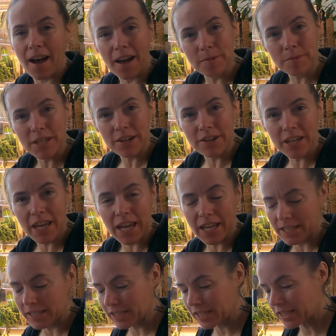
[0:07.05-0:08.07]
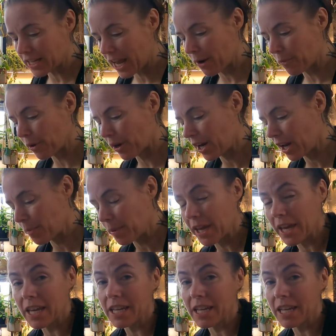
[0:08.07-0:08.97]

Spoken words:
I'm Tara Gaines. Today we're going to be